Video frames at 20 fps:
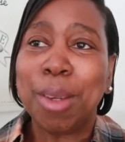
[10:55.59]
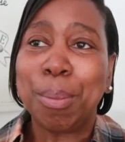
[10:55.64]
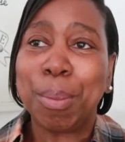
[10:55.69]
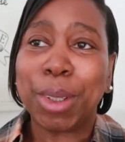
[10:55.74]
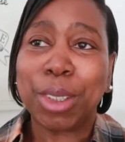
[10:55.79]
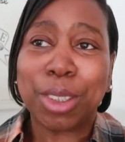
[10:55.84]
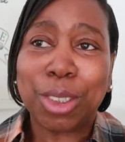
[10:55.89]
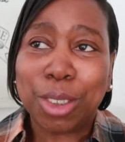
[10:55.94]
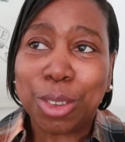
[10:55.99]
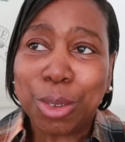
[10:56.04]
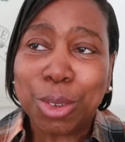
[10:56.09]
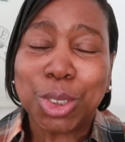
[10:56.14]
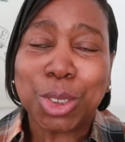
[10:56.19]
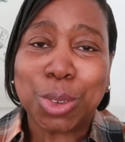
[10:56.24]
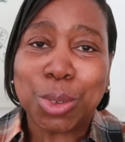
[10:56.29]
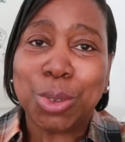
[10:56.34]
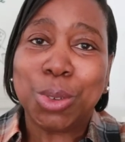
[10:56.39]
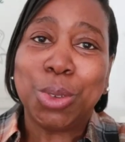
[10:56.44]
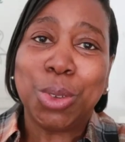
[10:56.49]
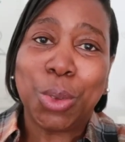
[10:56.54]
my
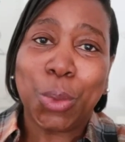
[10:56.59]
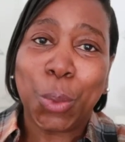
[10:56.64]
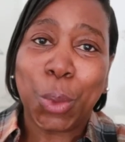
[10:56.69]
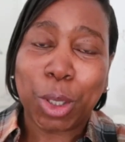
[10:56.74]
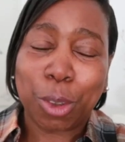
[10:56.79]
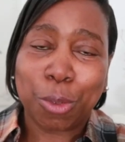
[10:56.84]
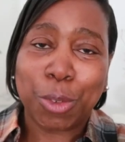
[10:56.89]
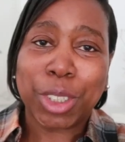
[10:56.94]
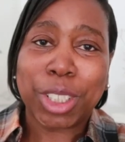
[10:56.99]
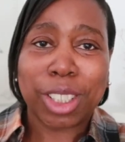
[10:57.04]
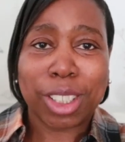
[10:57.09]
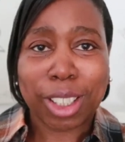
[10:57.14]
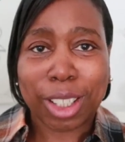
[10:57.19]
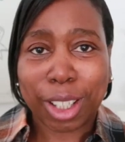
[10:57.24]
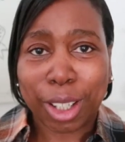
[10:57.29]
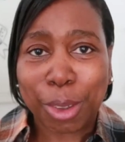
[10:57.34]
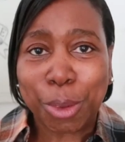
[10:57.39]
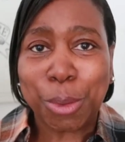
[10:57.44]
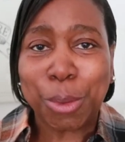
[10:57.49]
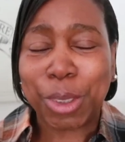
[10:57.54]
usual Wickford and
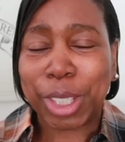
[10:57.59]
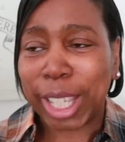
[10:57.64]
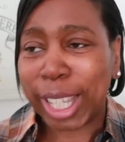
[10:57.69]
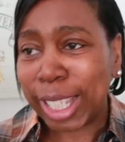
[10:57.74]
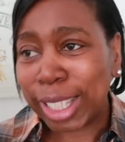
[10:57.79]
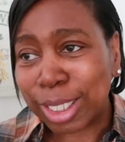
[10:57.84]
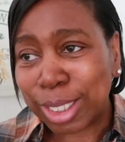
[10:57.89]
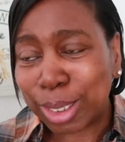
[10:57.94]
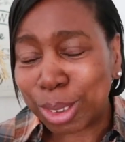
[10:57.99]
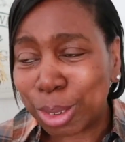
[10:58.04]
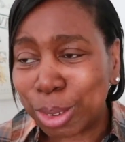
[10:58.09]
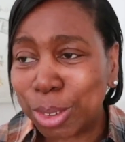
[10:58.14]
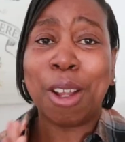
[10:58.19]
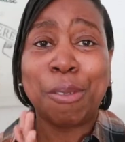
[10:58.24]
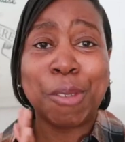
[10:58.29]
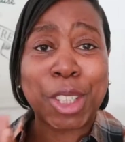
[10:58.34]
Cole candle.